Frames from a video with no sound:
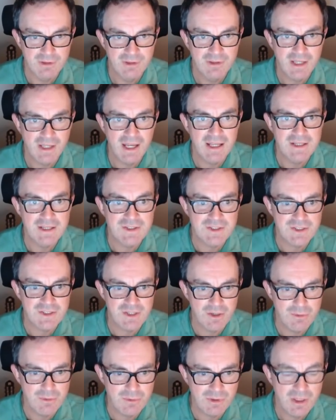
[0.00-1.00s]
That is
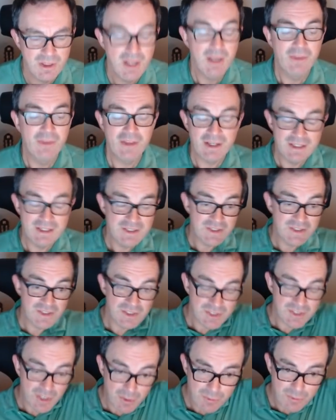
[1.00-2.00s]
so, that is
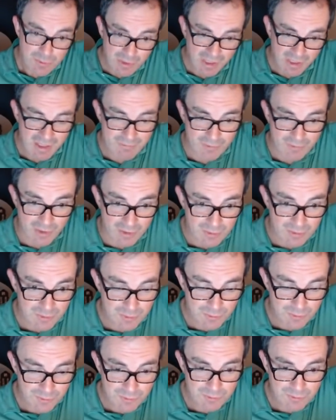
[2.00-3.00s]
so clever.
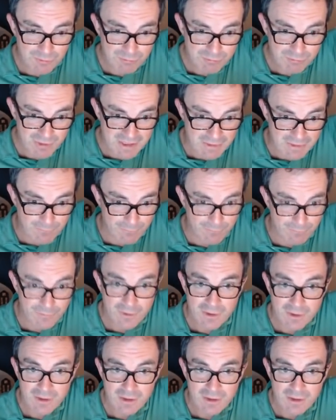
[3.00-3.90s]
Good grief.